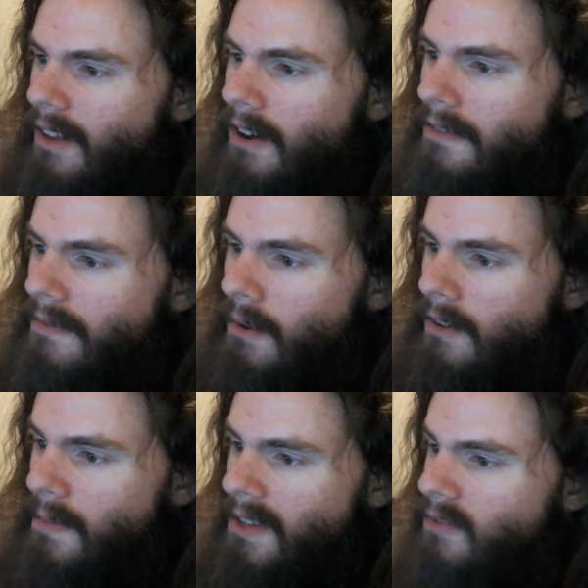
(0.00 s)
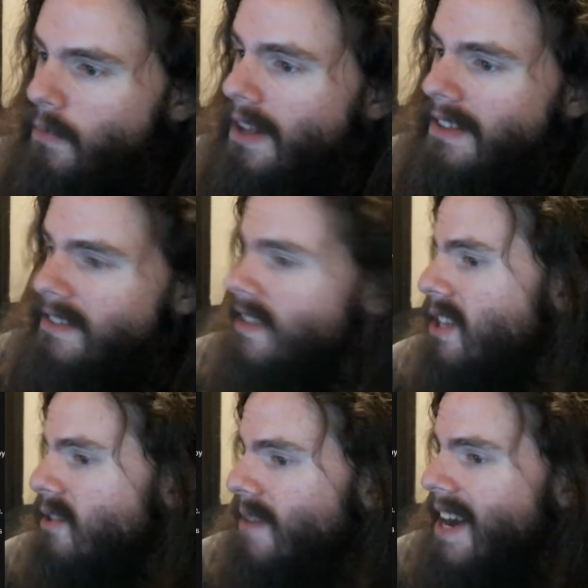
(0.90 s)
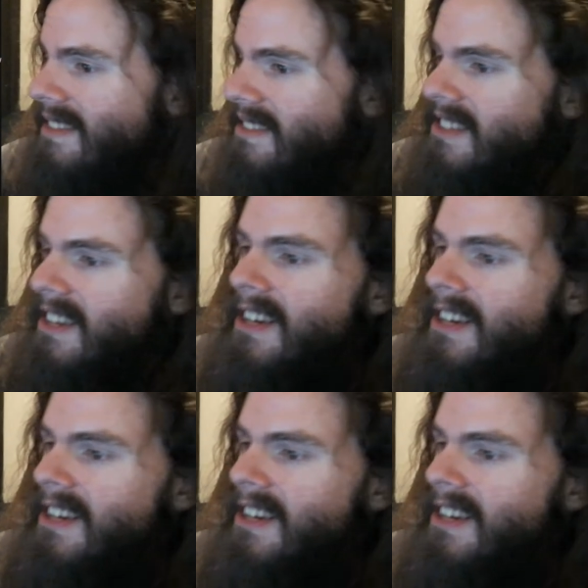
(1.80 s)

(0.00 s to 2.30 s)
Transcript: law enforcement as well as in the US,